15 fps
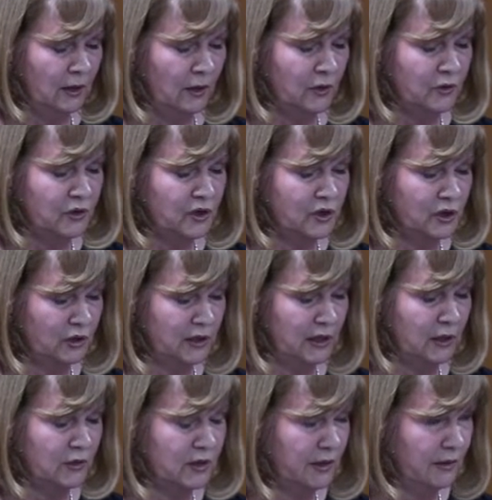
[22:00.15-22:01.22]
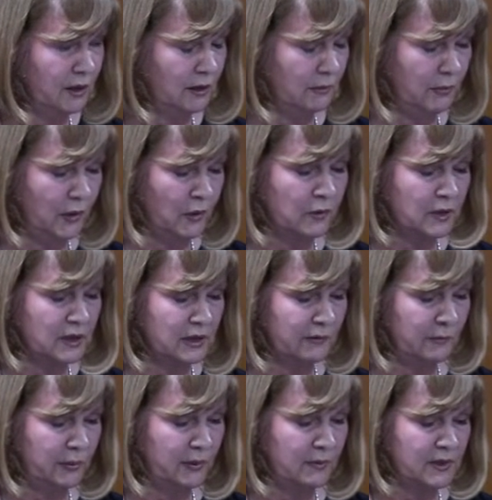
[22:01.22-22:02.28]
whose study using the components
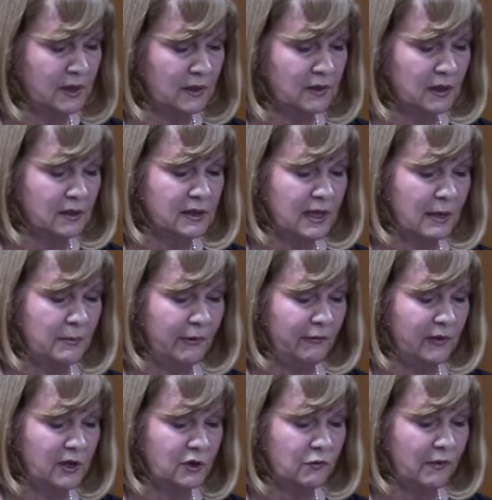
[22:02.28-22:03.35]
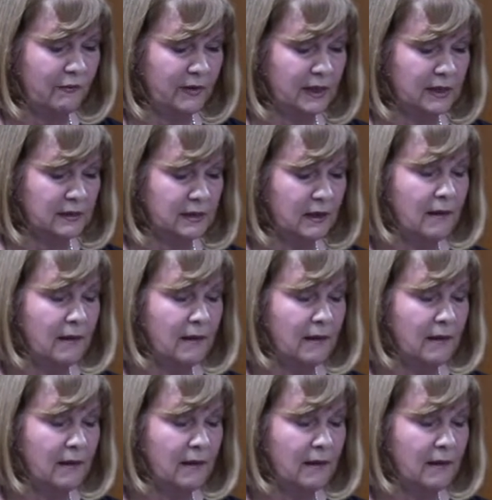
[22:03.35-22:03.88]
of primados on zebrafish revealed